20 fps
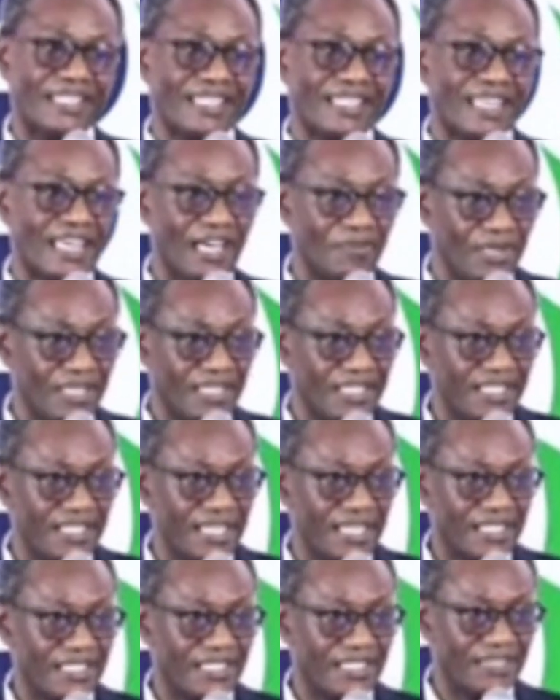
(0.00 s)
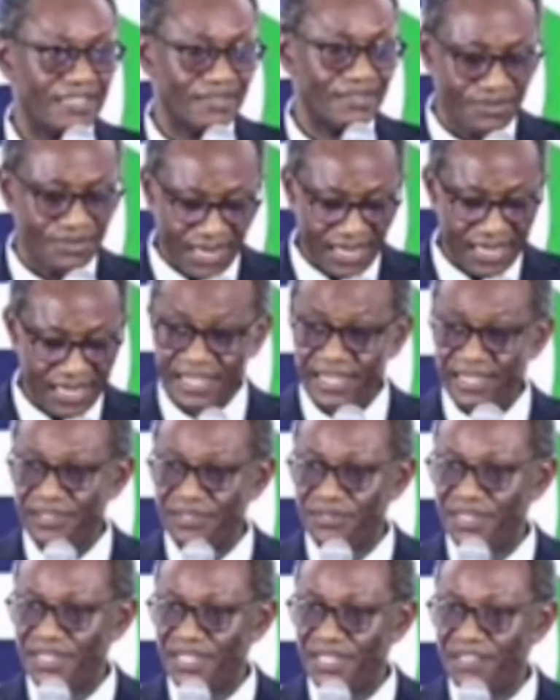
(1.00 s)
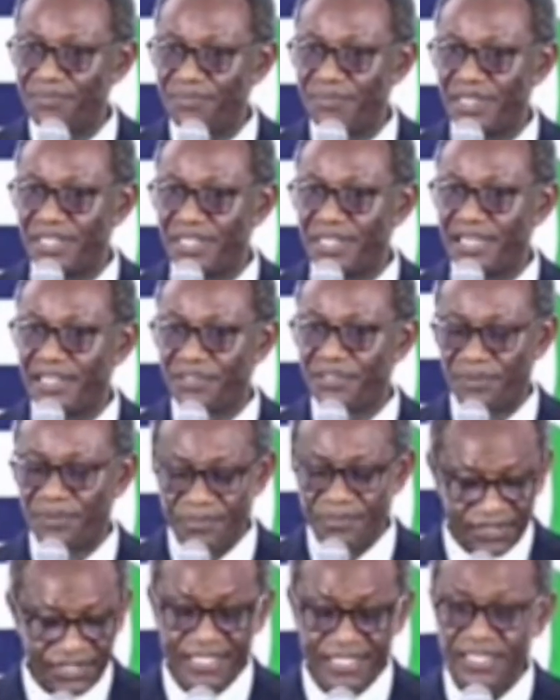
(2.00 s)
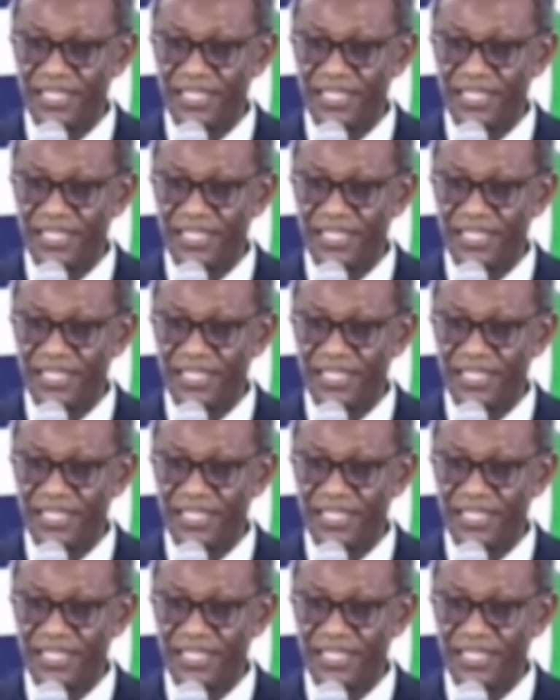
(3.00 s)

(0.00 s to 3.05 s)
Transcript: humbling that you are here to give me that support.